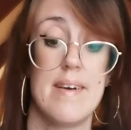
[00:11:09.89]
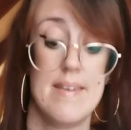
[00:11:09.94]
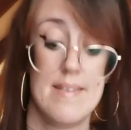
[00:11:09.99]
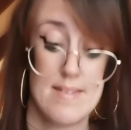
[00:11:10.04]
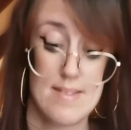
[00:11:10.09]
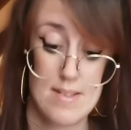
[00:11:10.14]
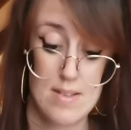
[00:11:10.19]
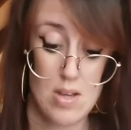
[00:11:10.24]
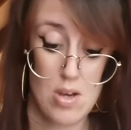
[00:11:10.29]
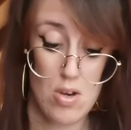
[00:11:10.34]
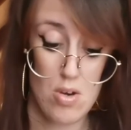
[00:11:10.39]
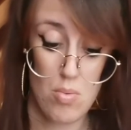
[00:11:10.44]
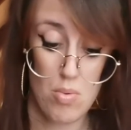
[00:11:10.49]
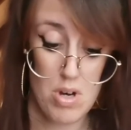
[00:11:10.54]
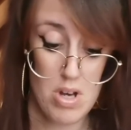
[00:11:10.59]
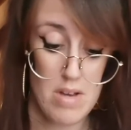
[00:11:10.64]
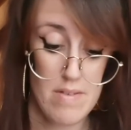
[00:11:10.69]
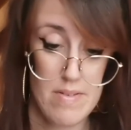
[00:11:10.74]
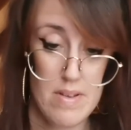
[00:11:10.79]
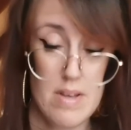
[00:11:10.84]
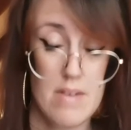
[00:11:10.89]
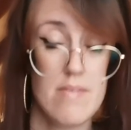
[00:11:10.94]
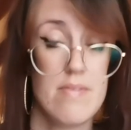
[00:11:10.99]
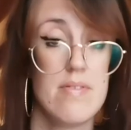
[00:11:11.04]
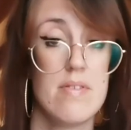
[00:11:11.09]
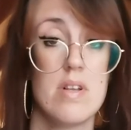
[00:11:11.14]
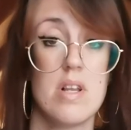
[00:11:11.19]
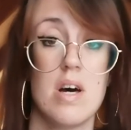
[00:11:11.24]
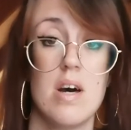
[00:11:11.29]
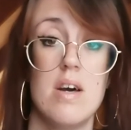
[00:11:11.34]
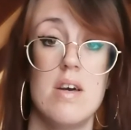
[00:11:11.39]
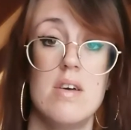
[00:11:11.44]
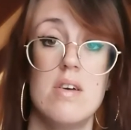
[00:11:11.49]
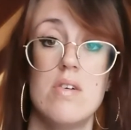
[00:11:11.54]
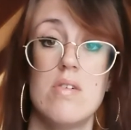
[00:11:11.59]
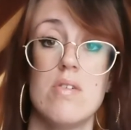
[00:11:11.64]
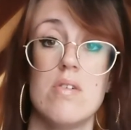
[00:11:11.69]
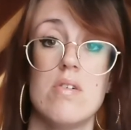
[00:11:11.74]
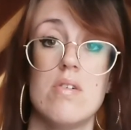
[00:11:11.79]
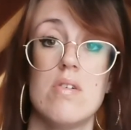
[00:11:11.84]
It's so worth it for like
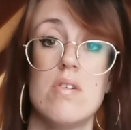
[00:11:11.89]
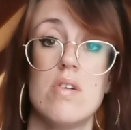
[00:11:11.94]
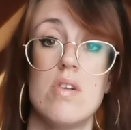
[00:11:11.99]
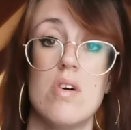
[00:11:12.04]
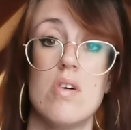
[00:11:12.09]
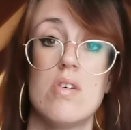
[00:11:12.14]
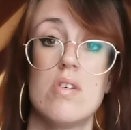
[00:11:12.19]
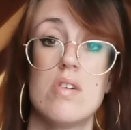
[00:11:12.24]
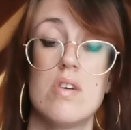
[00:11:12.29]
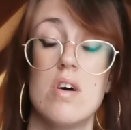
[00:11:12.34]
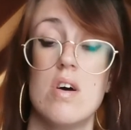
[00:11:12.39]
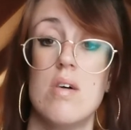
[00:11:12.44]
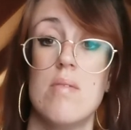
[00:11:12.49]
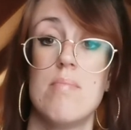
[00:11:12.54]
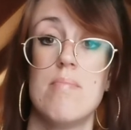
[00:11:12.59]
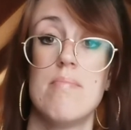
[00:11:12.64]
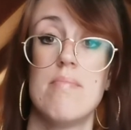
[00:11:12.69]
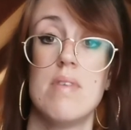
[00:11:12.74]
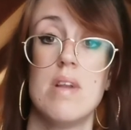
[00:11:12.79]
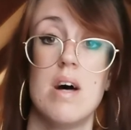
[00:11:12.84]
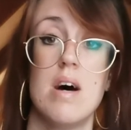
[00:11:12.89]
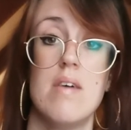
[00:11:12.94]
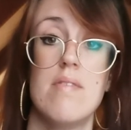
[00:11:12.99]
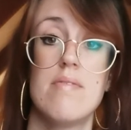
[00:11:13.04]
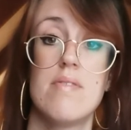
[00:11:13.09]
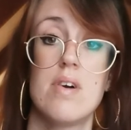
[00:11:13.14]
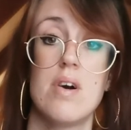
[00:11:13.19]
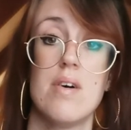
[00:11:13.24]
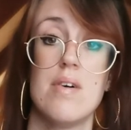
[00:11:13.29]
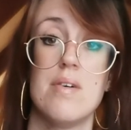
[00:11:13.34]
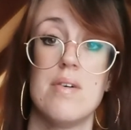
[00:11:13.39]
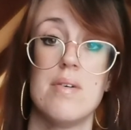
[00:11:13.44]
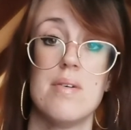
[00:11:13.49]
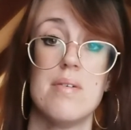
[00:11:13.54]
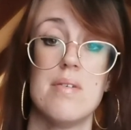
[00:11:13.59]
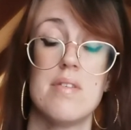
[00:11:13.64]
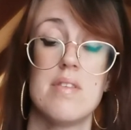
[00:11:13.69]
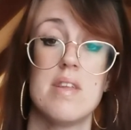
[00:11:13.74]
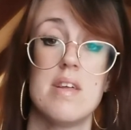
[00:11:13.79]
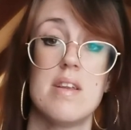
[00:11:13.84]
your long-term life
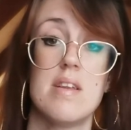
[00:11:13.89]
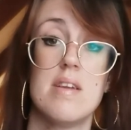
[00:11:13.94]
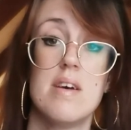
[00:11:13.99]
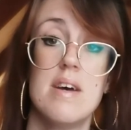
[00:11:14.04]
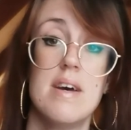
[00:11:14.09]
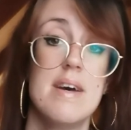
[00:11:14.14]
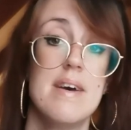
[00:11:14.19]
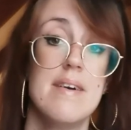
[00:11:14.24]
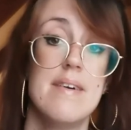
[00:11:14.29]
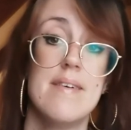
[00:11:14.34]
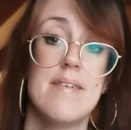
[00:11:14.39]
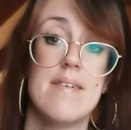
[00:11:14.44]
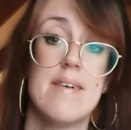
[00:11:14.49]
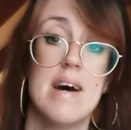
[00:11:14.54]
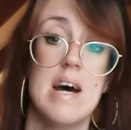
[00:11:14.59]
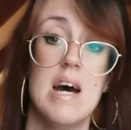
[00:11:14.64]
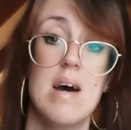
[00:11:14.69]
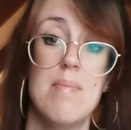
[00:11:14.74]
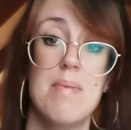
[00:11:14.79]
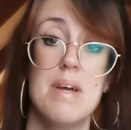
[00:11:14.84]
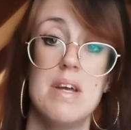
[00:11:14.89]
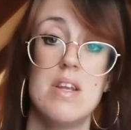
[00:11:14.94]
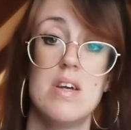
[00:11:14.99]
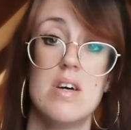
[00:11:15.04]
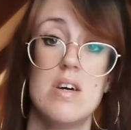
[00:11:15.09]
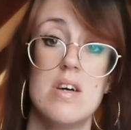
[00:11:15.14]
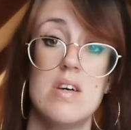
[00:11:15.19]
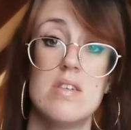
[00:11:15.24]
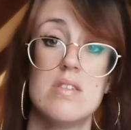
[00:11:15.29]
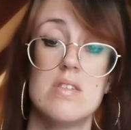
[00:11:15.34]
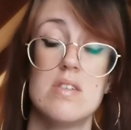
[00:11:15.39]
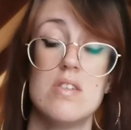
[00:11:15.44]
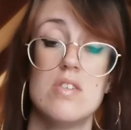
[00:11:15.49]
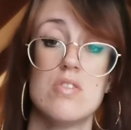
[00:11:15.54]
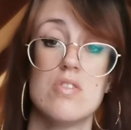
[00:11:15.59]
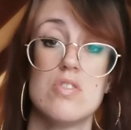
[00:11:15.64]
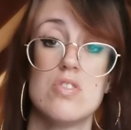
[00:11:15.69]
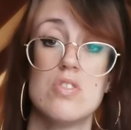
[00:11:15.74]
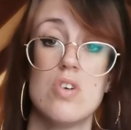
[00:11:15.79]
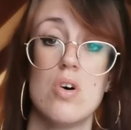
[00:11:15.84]
goals and your happiness and
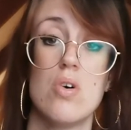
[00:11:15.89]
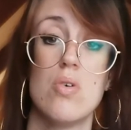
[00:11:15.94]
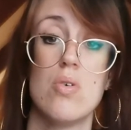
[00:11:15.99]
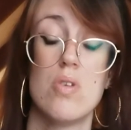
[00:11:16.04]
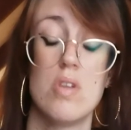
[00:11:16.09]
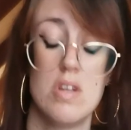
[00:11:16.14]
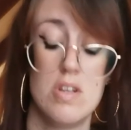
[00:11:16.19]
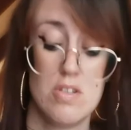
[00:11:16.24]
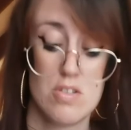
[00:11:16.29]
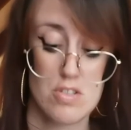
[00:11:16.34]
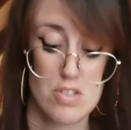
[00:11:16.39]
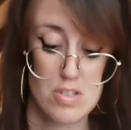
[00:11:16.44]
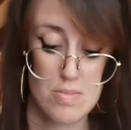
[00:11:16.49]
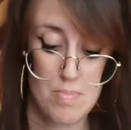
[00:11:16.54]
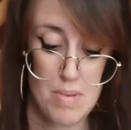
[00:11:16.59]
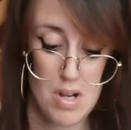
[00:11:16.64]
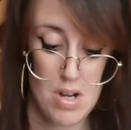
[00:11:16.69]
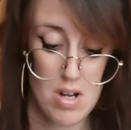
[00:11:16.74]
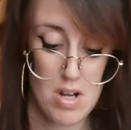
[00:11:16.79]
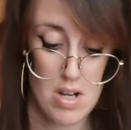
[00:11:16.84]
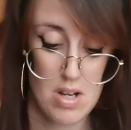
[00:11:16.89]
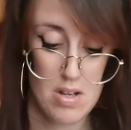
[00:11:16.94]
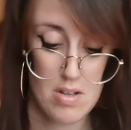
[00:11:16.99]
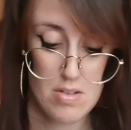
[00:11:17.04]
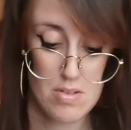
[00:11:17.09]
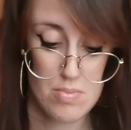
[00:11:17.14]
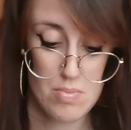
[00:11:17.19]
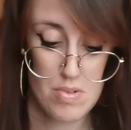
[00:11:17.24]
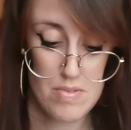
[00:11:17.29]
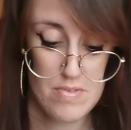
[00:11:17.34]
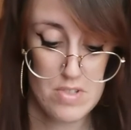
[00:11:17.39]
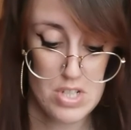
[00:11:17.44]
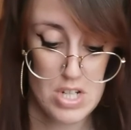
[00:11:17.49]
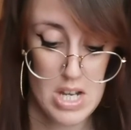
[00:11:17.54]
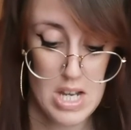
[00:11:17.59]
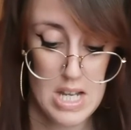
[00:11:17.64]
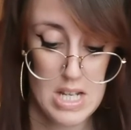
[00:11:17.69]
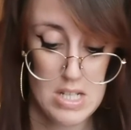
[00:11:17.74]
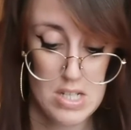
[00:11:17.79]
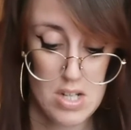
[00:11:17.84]
your soul and your spirit, because with
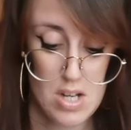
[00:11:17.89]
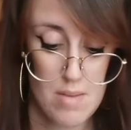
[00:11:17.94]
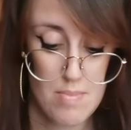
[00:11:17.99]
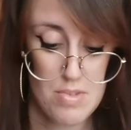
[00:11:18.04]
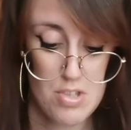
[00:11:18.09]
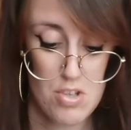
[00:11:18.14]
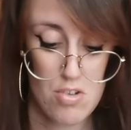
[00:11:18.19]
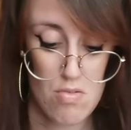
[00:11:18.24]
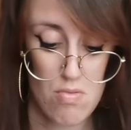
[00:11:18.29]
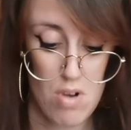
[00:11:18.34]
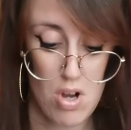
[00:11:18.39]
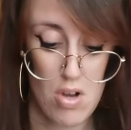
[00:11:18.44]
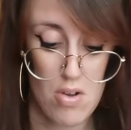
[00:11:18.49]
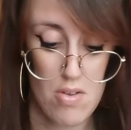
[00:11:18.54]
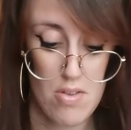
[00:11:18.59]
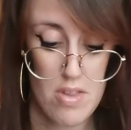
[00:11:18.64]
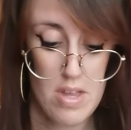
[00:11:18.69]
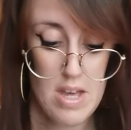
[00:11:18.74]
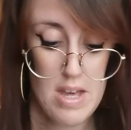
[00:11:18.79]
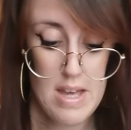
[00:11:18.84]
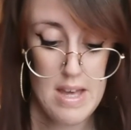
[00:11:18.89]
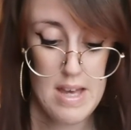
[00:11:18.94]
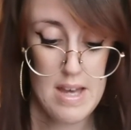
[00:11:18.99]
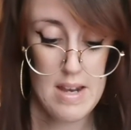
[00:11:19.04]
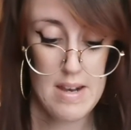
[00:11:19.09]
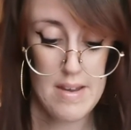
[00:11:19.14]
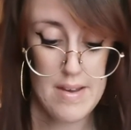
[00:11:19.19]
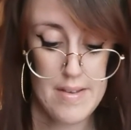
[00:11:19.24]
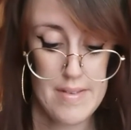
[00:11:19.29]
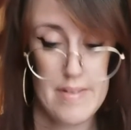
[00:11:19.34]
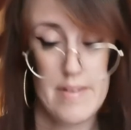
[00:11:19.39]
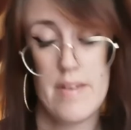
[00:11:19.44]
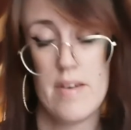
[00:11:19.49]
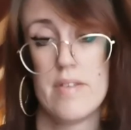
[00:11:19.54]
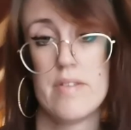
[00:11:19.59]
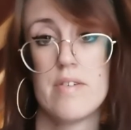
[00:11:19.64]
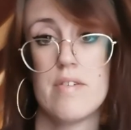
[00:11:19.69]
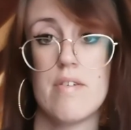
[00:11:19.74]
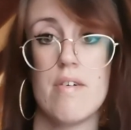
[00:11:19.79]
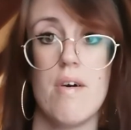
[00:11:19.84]
change comes growth, and those are
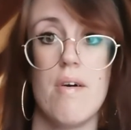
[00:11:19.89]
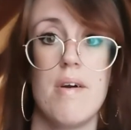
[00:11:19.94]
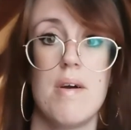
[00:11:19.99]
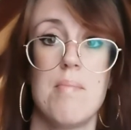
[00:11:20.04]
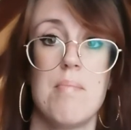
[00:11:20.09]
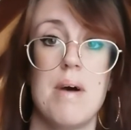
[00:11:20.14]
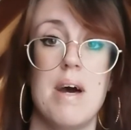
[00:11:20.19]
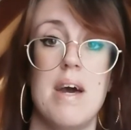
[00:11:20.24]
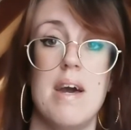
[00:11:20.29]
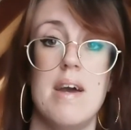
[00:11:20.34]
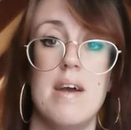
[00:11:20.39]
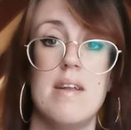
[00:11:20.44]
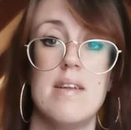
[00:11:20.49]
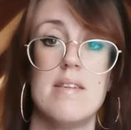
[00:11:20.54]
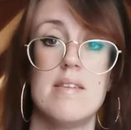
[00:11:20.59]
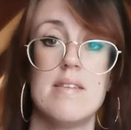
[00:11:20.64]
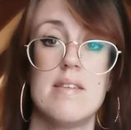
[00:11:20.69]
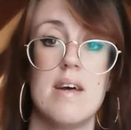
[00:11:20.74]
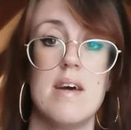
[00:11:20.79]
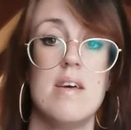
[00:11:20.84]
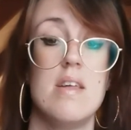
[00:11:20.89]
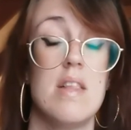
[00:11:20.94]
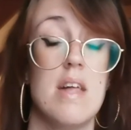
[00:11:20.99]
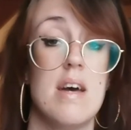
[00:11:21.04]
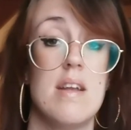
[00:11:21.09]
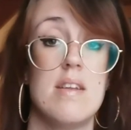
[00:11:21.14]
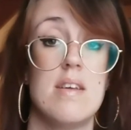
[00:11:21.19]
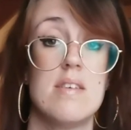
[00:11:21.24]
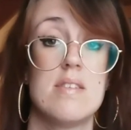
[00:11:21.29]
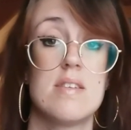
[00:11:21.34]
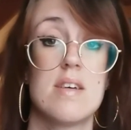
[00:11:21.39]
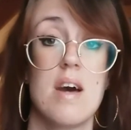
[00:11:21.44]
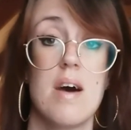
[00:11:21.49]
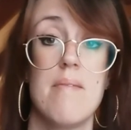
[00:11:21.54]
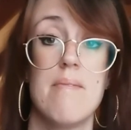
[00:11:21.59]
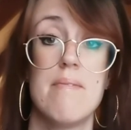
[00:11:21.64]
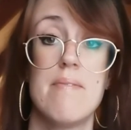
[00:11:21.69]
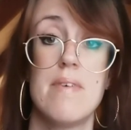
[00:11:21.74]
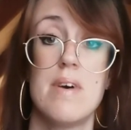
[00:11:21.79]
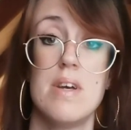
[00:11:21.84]
those growing pains, that
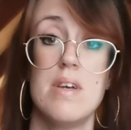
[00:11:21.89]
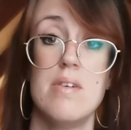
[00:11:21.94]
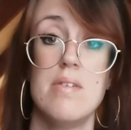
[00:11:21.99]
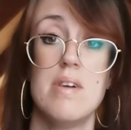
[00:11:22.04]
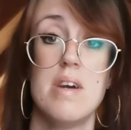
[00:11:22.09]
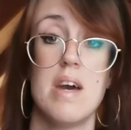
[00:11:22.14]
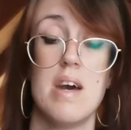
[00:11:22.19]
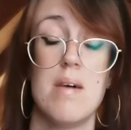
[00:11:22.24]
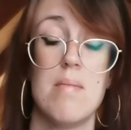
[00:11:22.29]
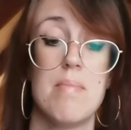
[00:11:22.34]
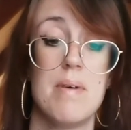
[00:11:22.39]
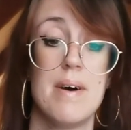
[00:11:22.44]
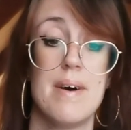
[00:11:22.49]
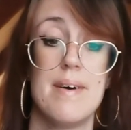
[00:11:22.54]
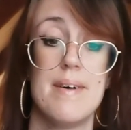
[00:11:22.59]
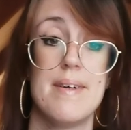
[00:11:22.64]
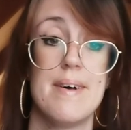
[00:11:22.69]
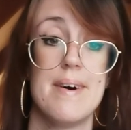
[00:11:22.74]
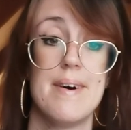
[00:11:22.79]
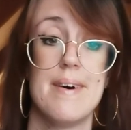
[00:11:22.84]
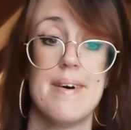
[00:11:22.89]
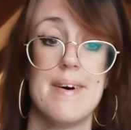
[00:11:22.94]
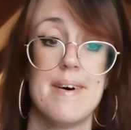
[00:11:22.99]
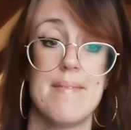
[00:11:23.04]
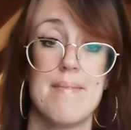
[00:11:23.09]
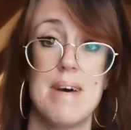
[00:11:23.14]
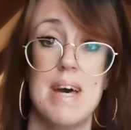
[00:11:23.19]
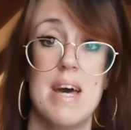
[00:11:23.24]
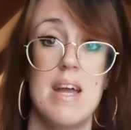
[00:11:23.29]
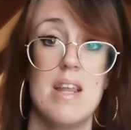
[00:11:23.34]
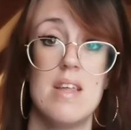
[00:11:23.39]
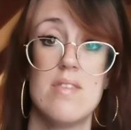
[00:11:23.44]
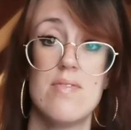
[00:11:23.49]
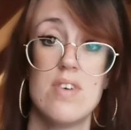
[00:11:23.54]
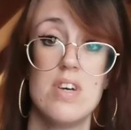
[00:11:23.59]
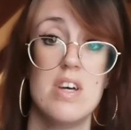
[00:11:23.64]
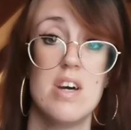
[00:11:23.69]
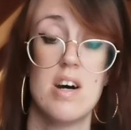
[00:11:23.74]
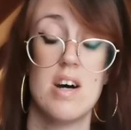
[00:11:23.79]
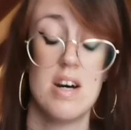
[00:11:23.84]
discomfort you get, but oh man, it's
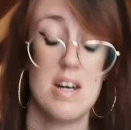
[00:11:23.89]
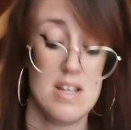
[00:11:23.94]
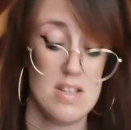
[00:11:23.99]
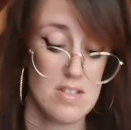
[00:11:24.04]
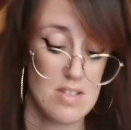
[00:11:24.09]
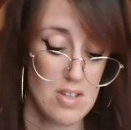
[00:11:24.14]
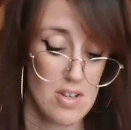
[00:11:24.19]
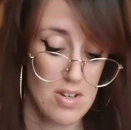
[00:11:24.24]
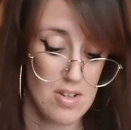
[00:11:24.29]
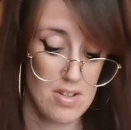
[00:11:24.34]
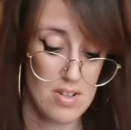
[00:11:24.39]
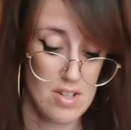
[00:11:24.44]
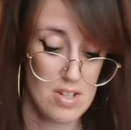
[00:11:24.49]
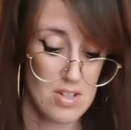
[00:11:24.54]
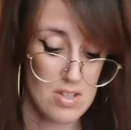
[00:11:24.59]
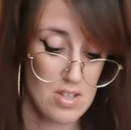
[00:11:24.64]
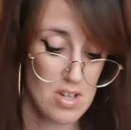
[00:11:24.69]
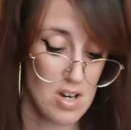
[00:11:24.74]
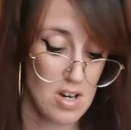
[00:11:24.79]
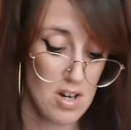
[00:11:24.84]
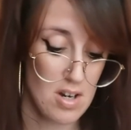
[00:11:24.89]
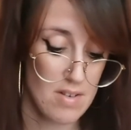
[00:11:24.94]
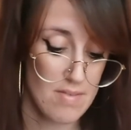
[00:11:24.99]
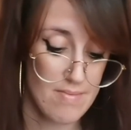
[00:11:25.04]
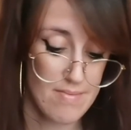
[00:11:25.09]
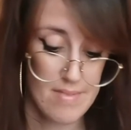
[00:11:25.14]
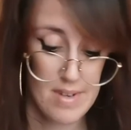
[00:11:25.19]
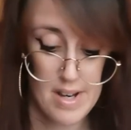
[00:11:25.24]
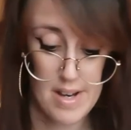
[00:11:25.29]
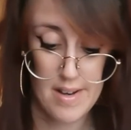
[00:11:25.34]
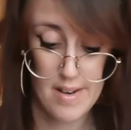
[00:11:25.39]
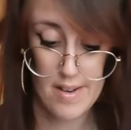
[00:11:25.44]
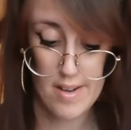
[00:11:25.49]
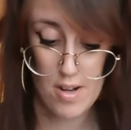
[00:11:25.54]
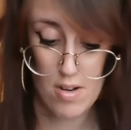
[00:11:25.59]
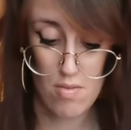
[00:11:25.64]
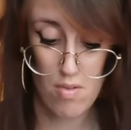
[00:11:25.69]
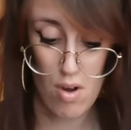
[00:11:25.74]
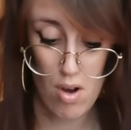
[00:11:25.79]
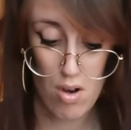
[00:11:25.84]
for your highest good. You just can't
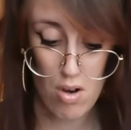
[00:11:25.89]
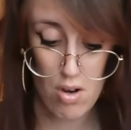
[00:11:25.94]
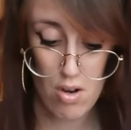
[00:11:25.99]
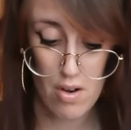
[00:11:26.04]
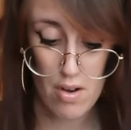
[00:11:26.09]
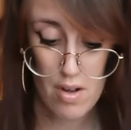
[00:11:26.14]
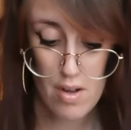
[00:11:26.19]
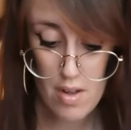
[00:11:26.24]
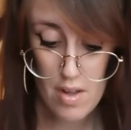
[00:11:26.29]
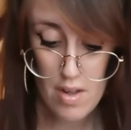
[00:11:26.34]
go wrong.